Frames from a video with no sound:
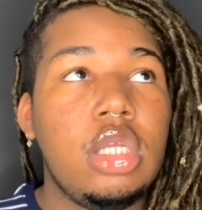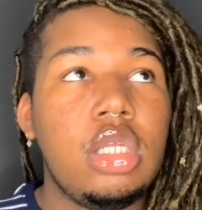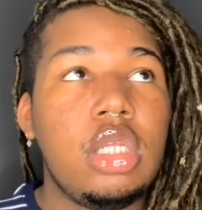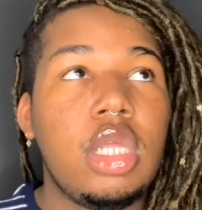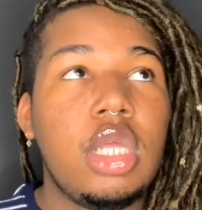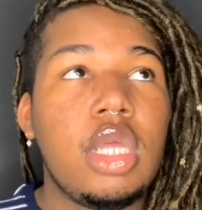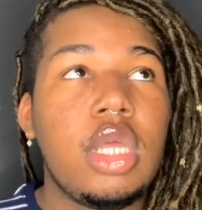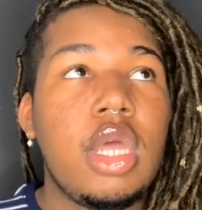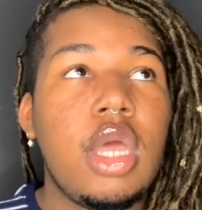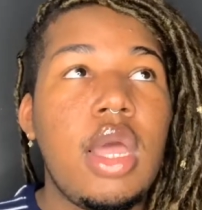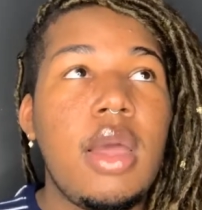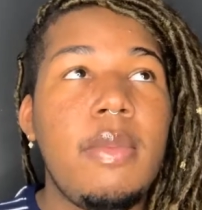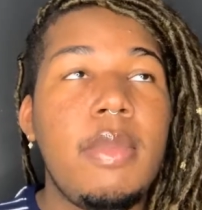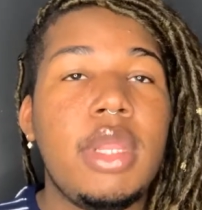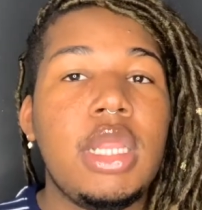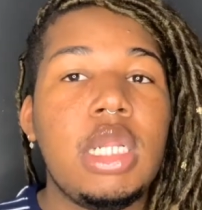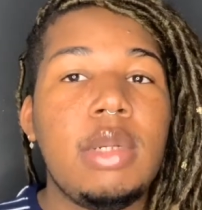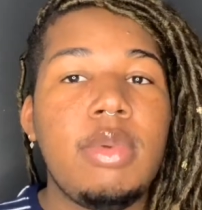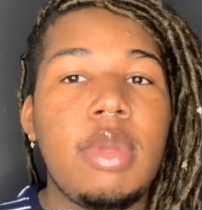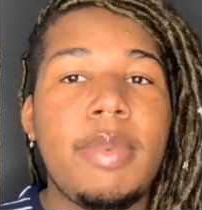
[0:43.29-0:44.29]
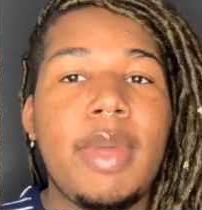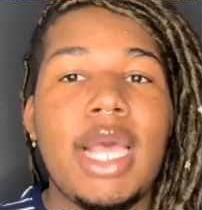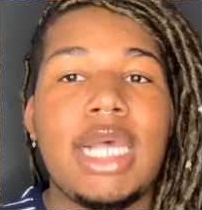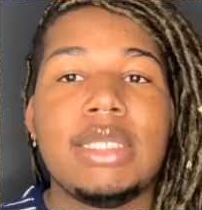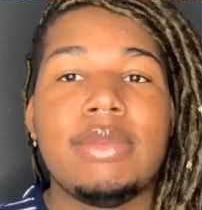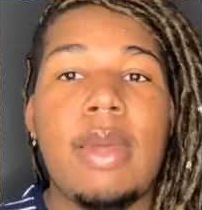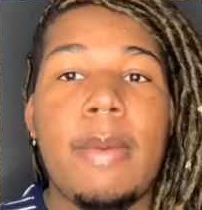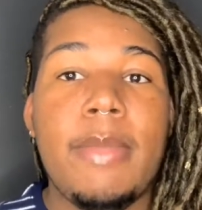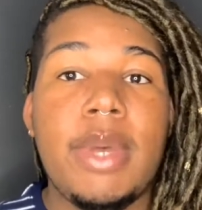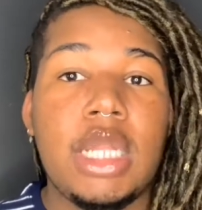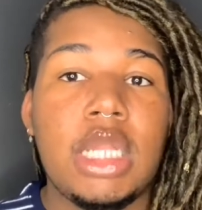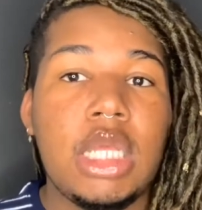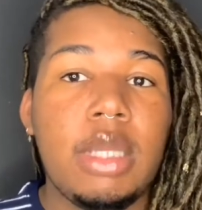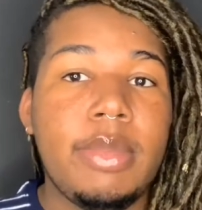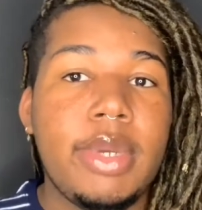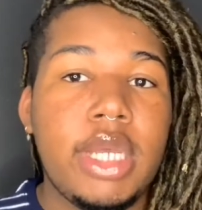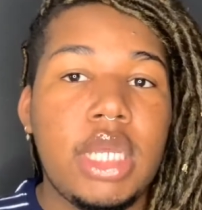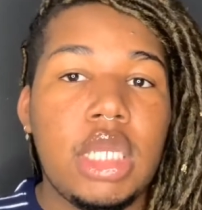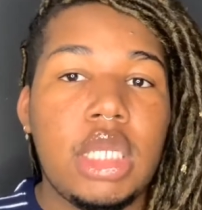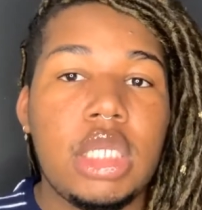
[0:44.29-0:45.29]
they come a little bit past my belly
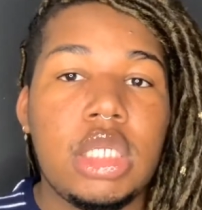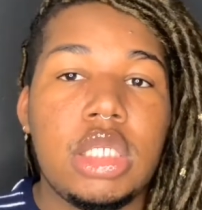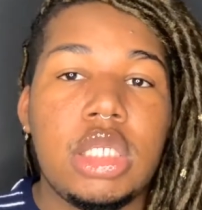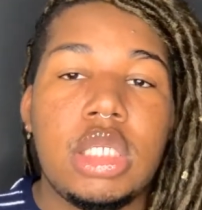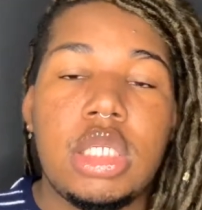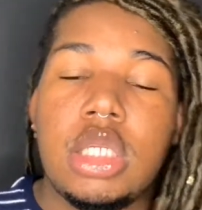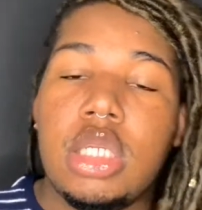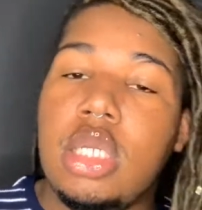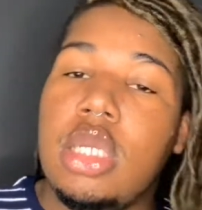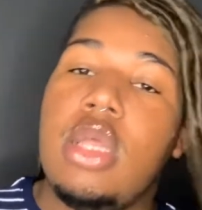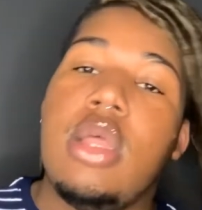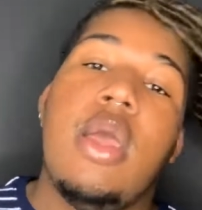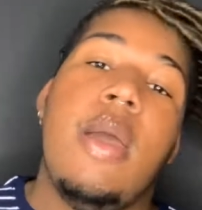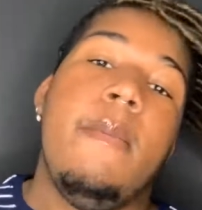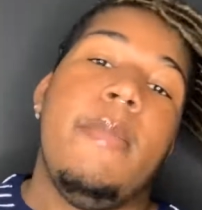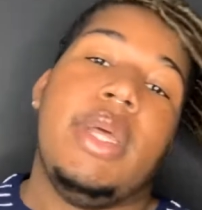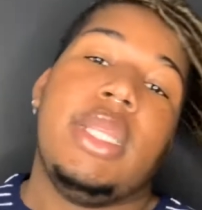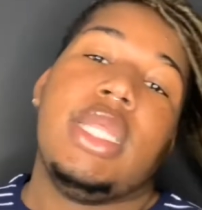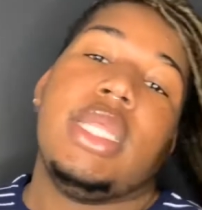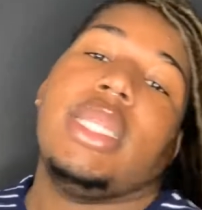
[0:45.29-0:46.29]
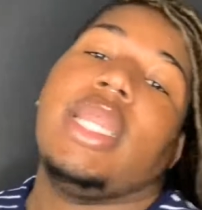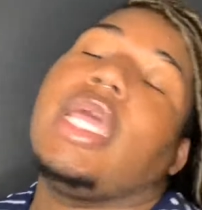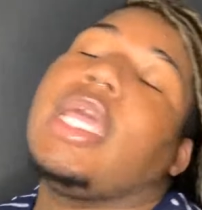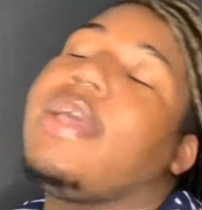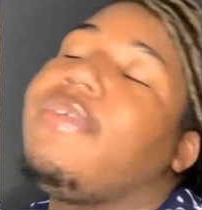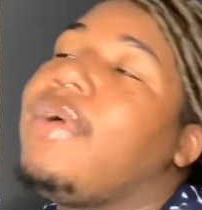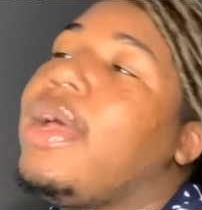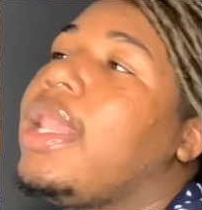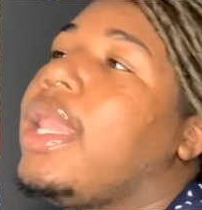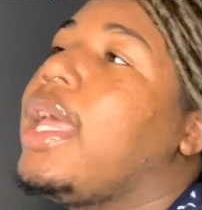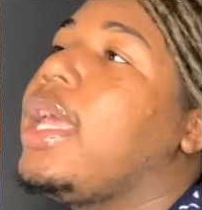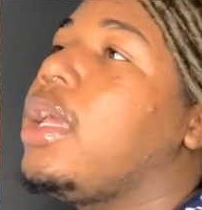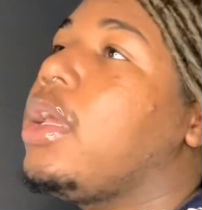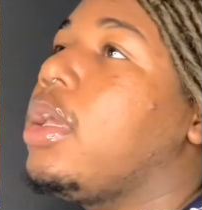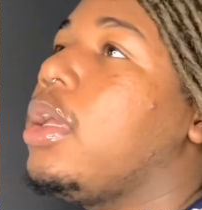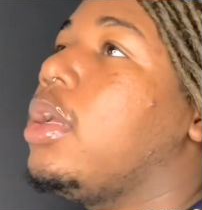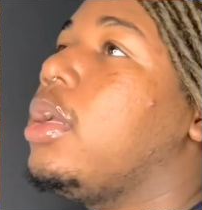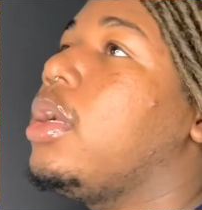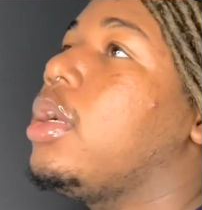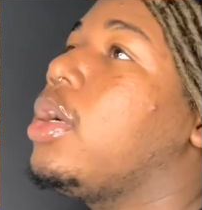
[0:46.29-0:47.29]
button. But then like if I
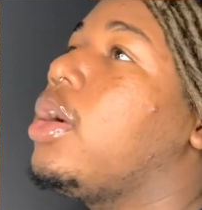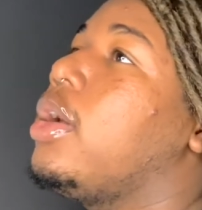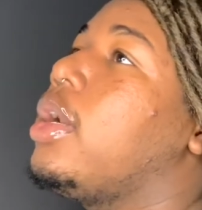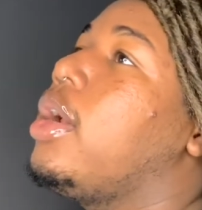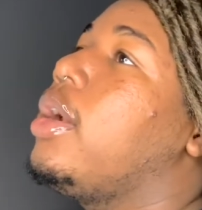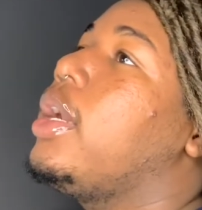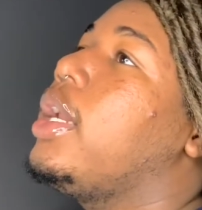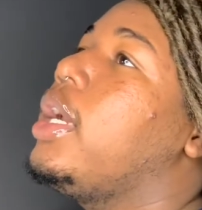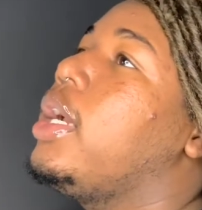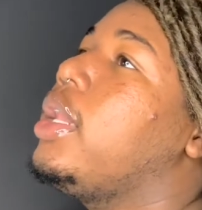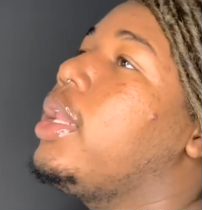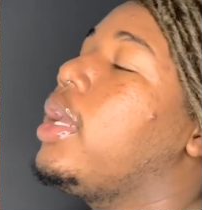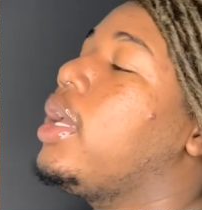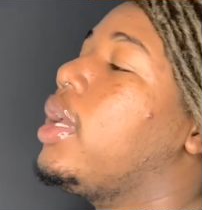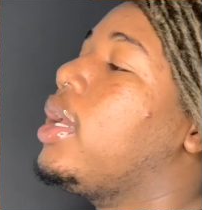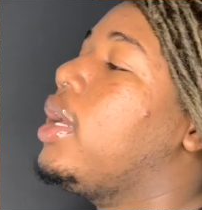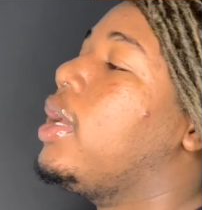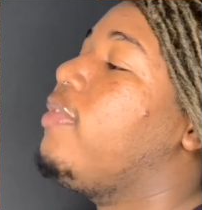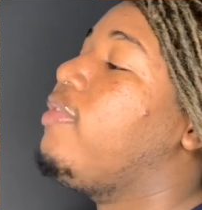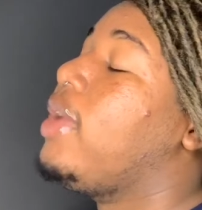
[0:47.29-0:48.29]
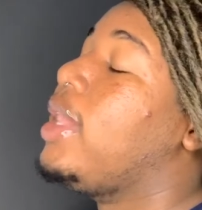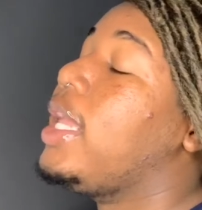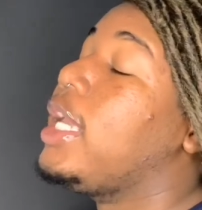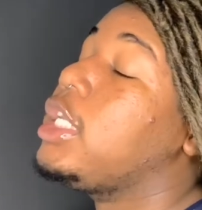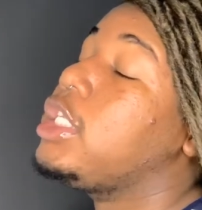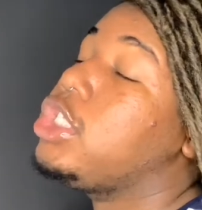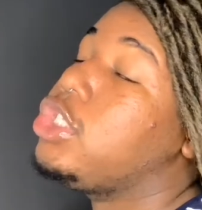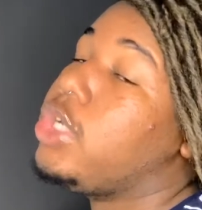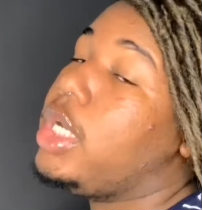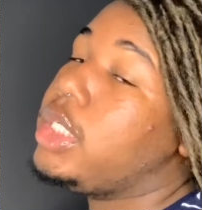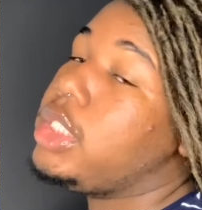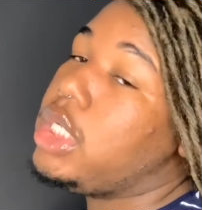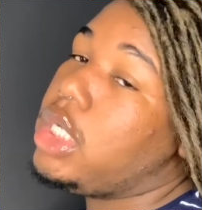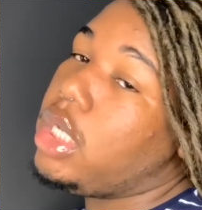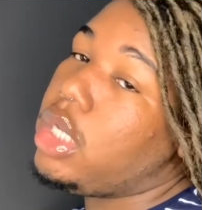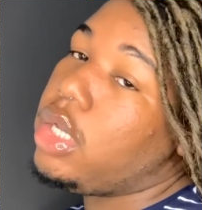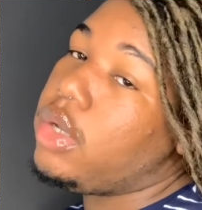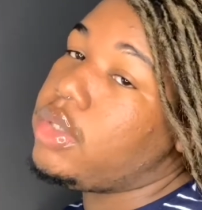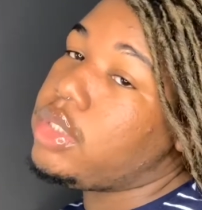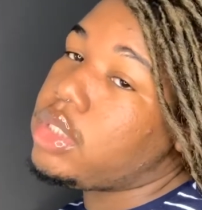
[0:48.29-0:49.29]
like go down here, if I like stretch it,
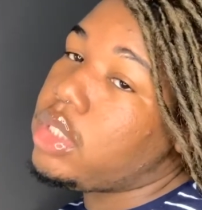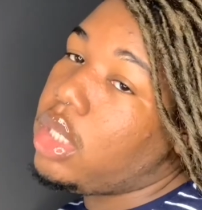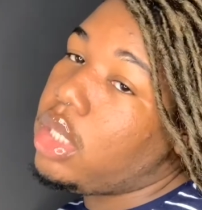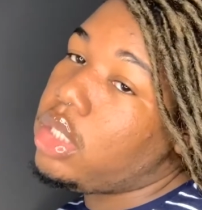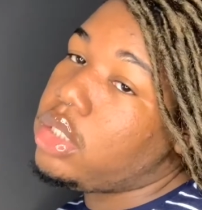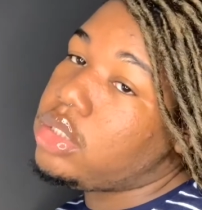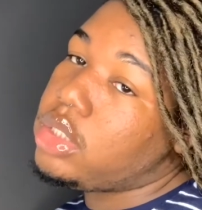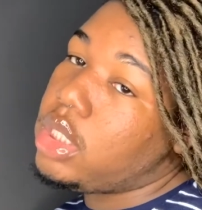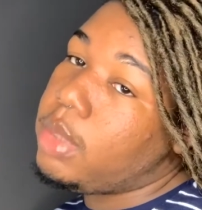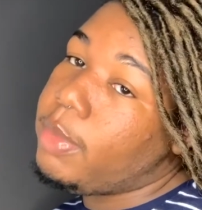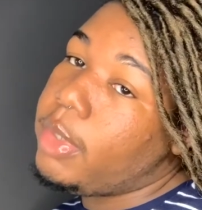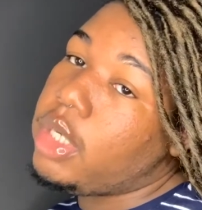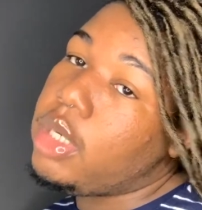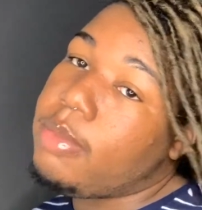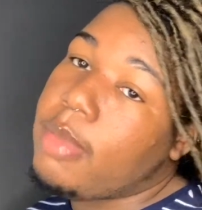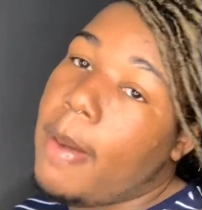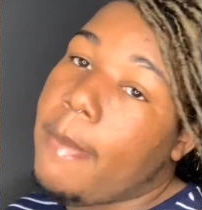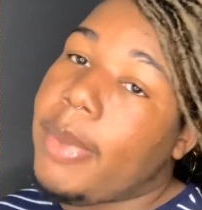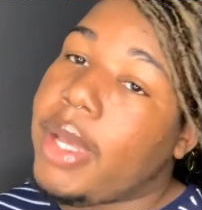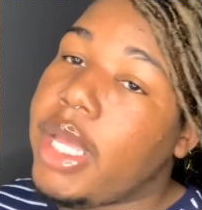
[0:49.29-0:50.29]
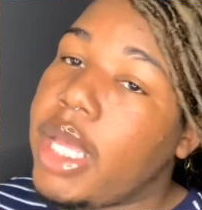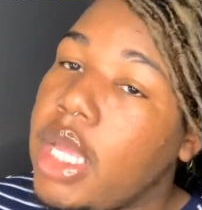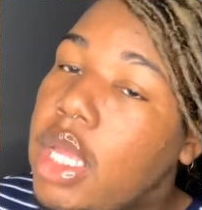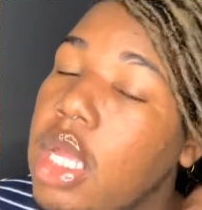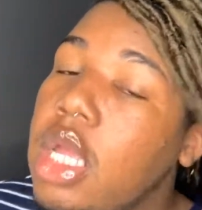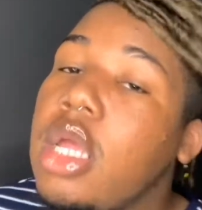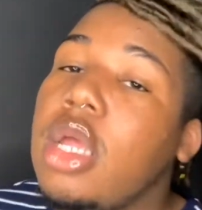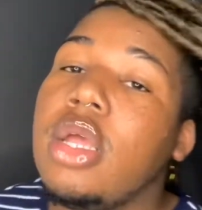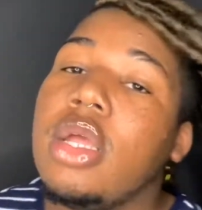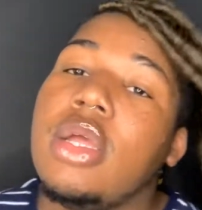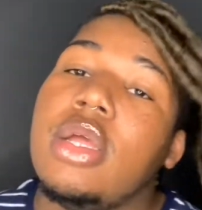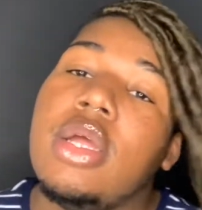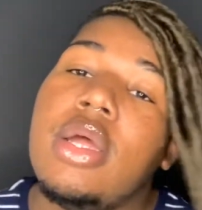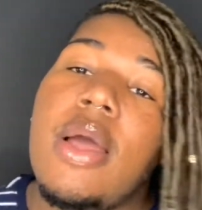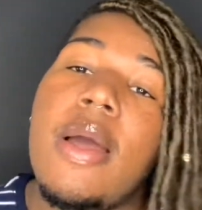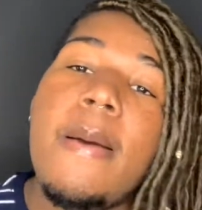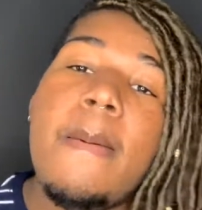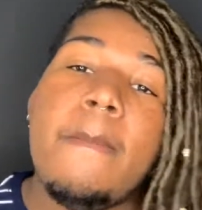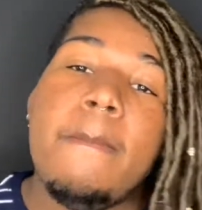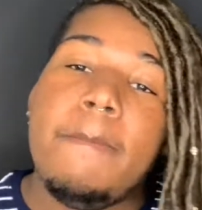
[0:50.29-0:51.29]
it goes like to the middle of my butt.
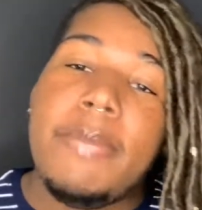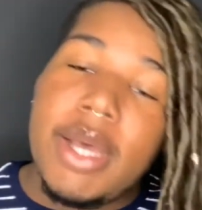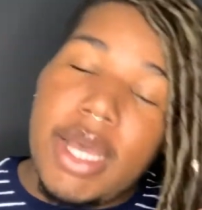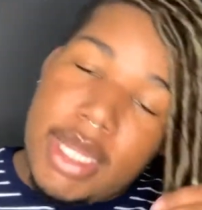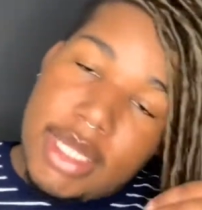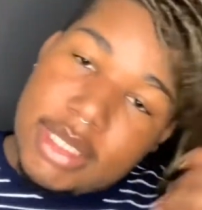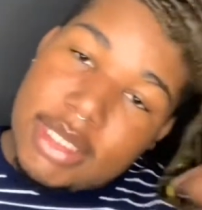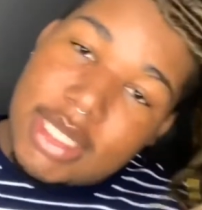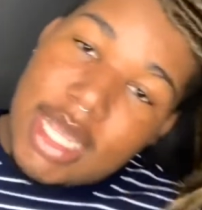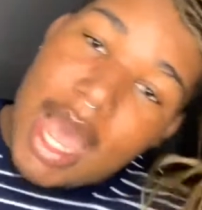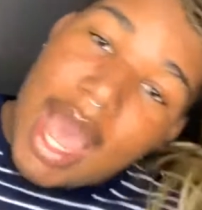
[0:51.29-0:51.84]
But